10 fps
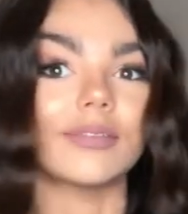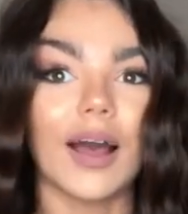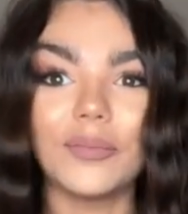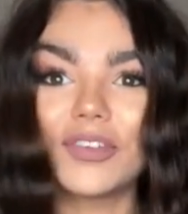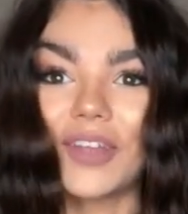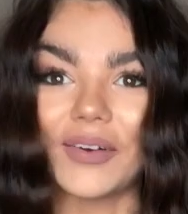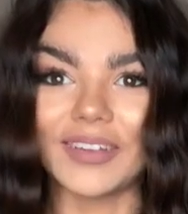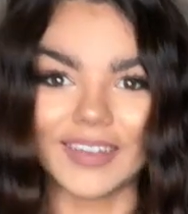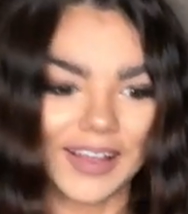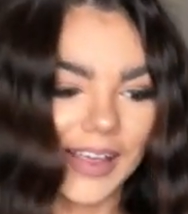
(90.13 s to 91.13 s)
I'm so
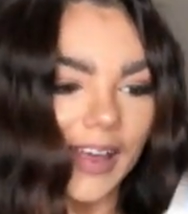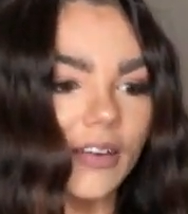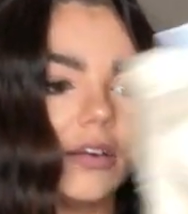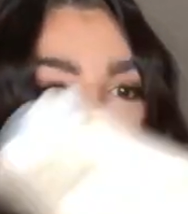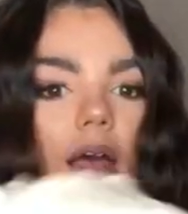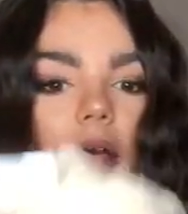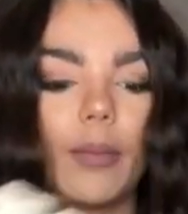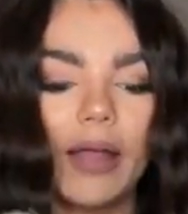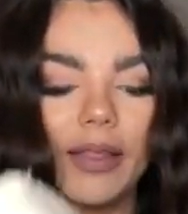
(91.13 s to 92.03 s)
excited. And